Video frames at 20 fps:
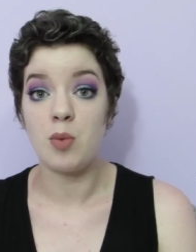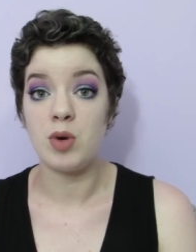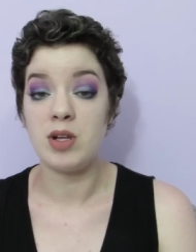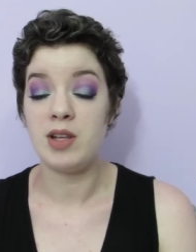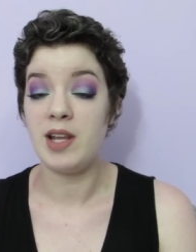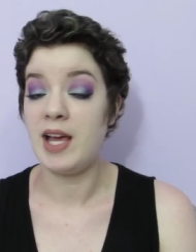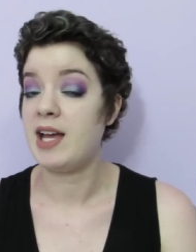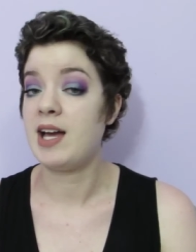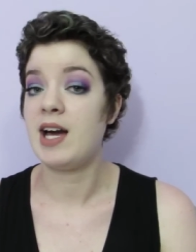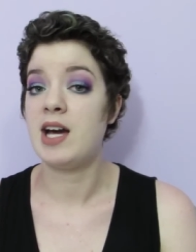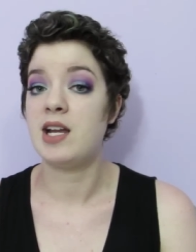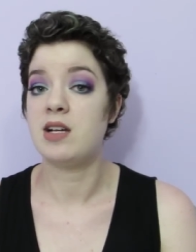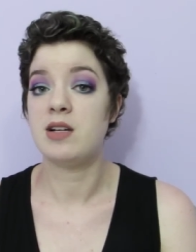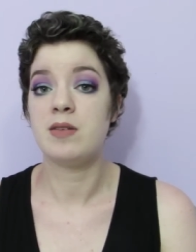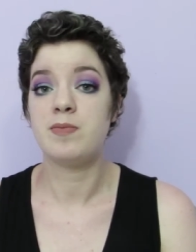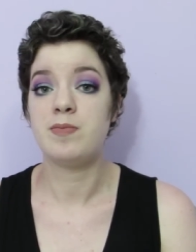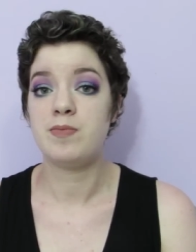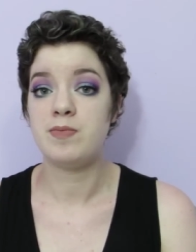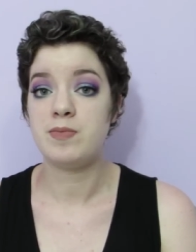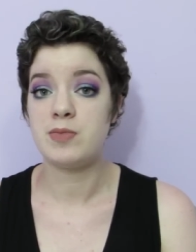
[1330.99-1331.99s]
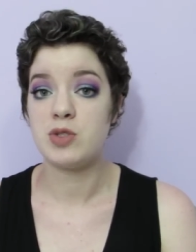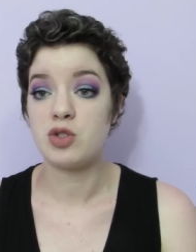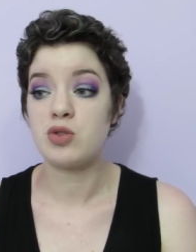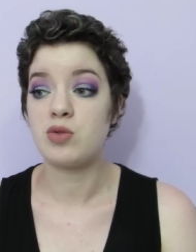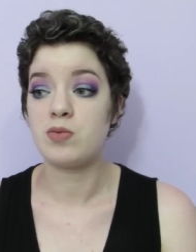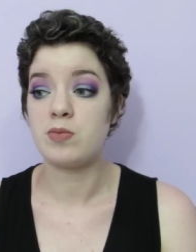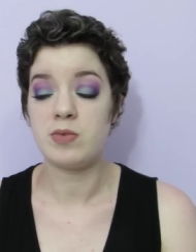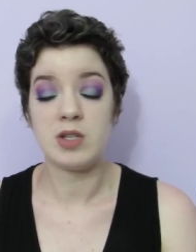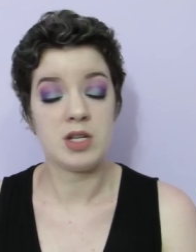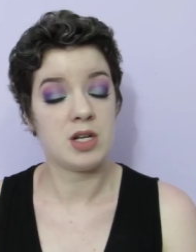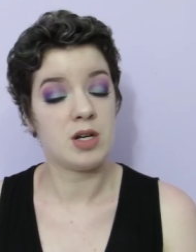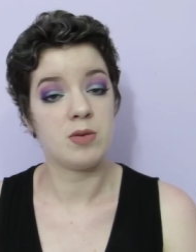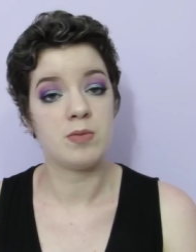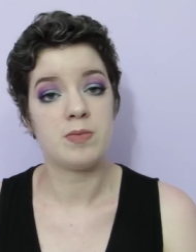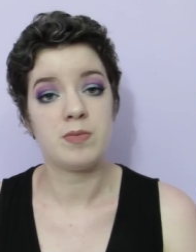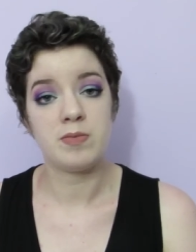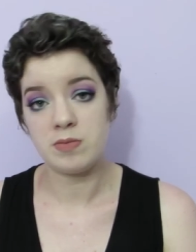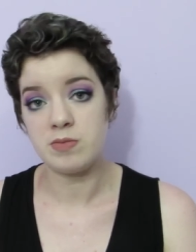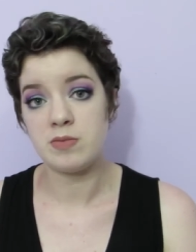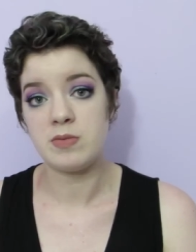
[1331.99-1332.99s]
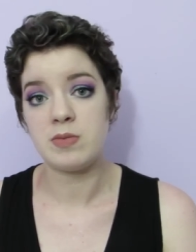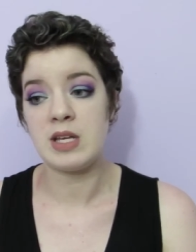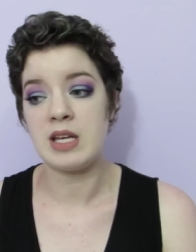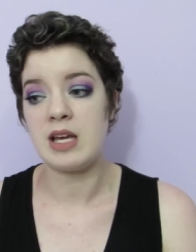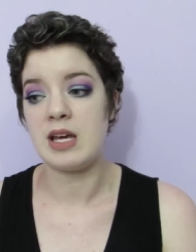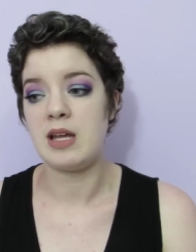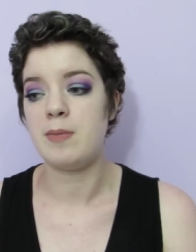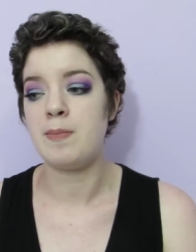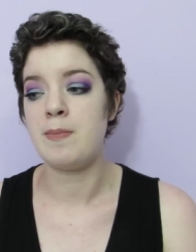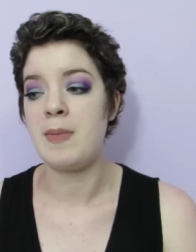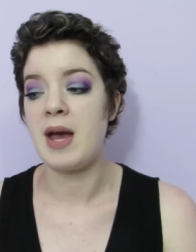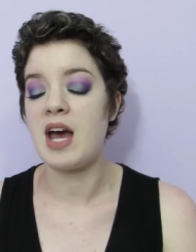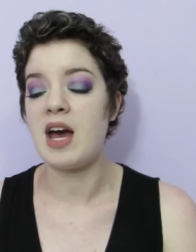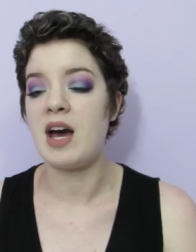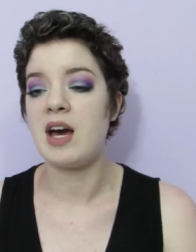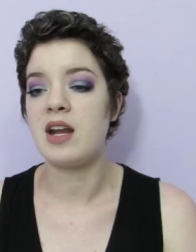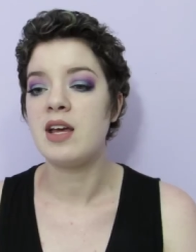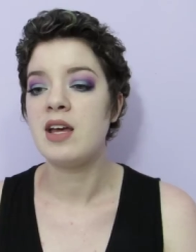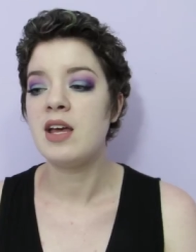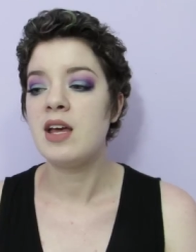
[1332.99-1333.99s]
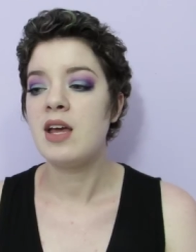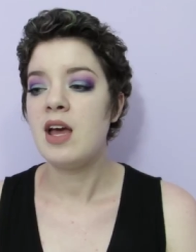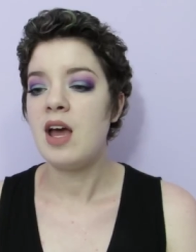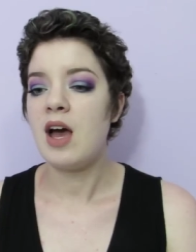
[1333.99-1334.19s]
would like kind of, you know, get mad.